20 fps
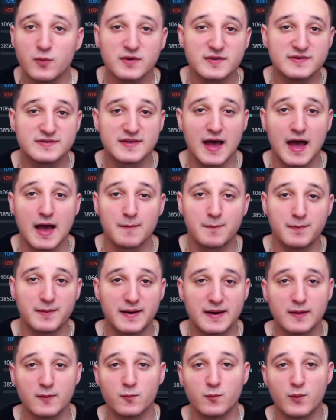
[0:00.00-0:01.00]
what's
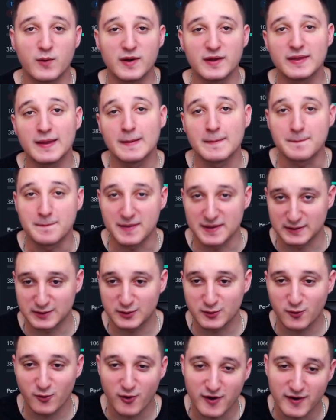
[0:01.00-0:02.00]
happening with
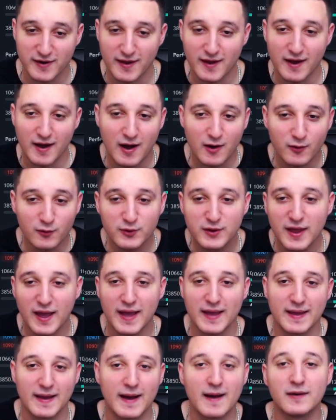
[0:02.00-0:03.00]
Bitcoin.
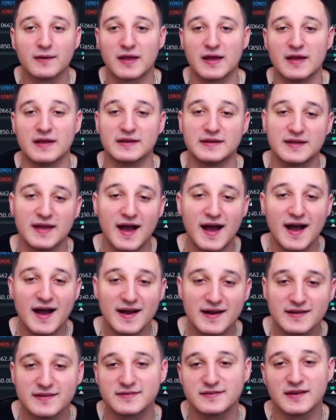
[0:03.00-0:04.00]
Okay,
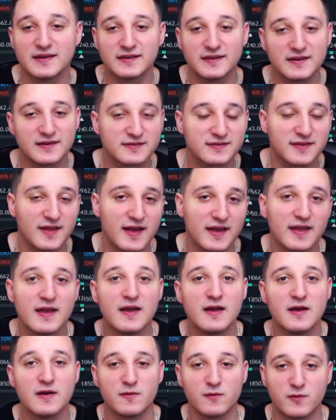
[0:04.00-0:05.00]
guys, it looks like
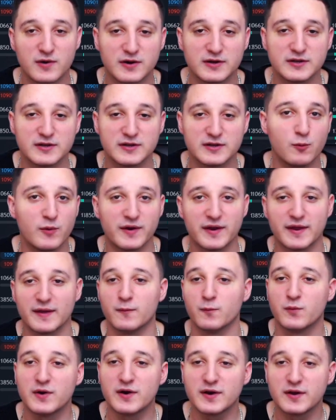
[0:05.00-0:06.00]
we're doing it.
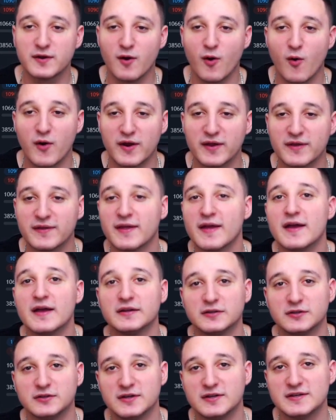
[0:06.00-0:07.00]
We're going
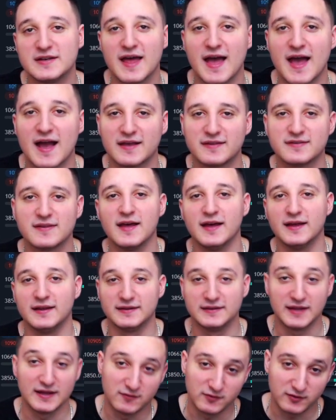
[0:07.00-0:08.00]
to the next
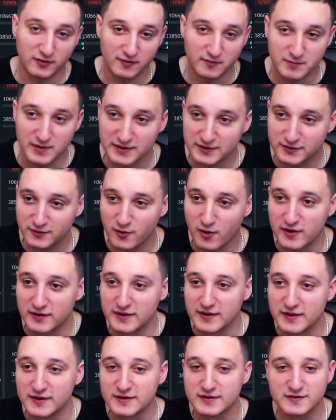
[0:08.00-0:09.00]
level of
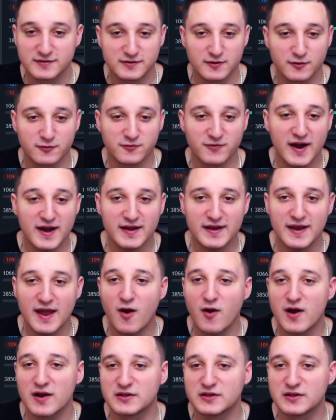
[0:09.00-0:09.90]
Bitcoin. So right now,